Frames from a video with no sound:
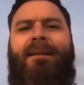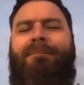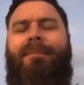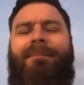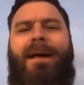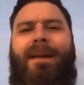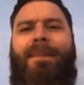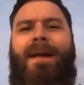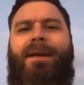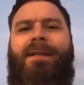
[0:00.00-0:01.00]
And
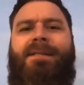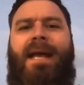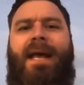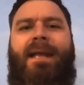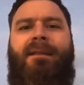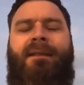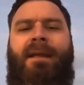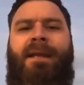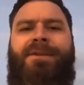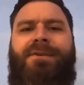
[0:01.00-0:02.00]
my goodness, I hated
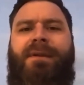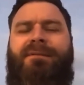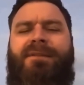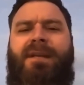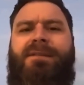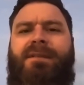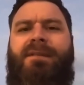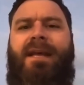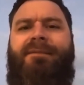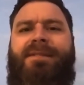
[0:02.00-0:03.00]
the injuries. Such a
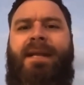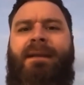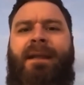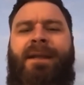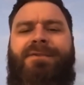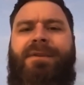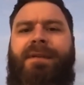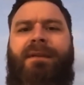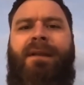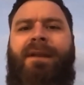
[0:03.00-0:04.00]
devastating
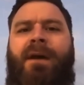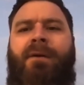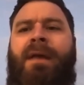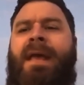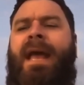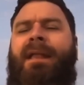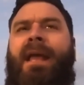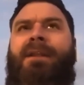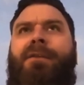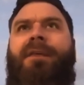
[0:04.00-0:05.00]
injury, you know.
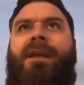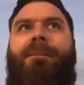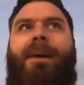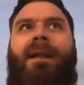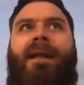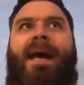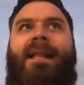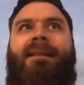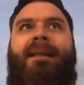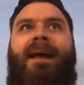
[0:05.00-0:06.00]
And you think about a guy
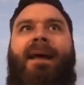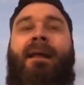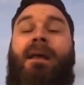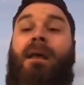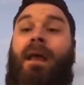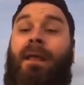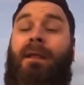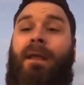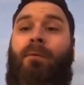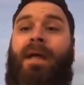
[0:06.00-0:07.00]
like that,
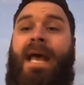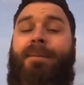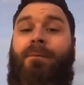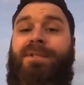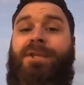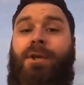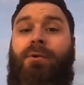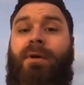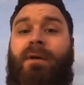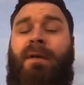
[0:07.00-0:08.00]
and what happened with
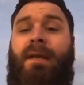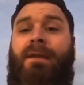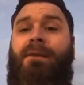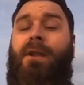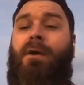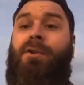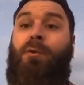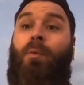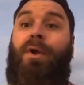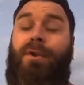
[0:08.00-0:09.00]
Tua. You know, you
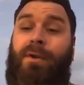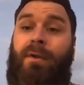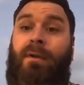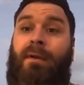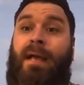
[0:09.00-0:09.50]
wonder.